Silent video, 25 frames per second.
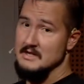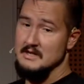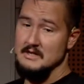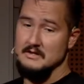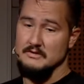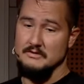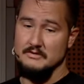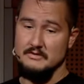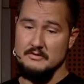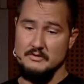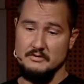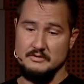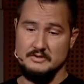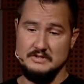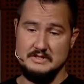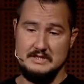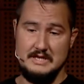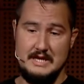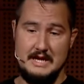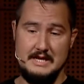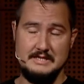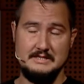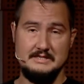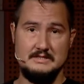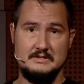You go to
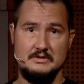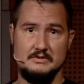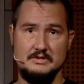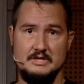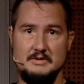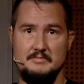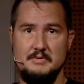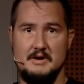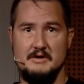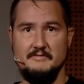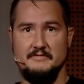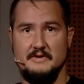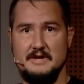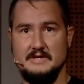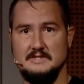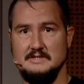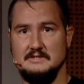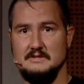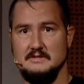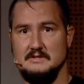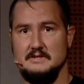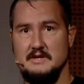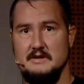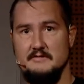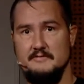
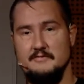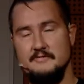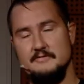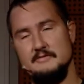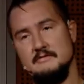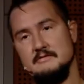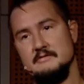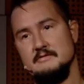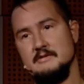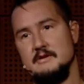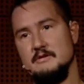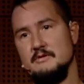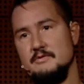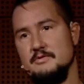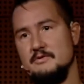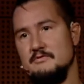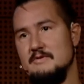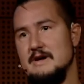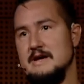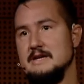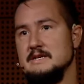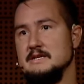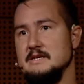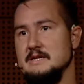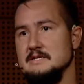slides.nepafx.dev, and on the
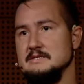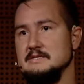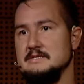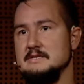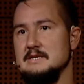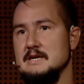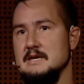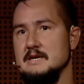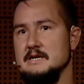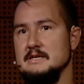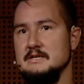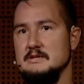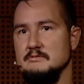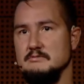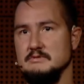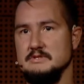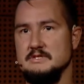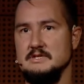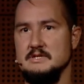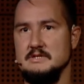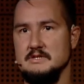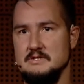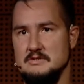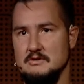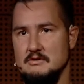right-hand side, you will
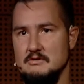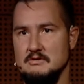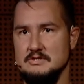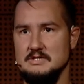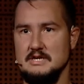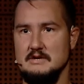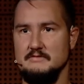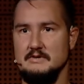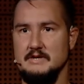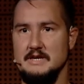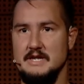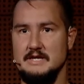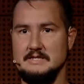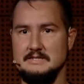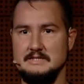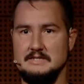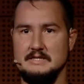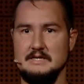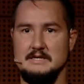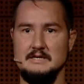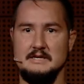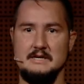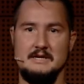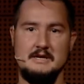see the talk Java Next.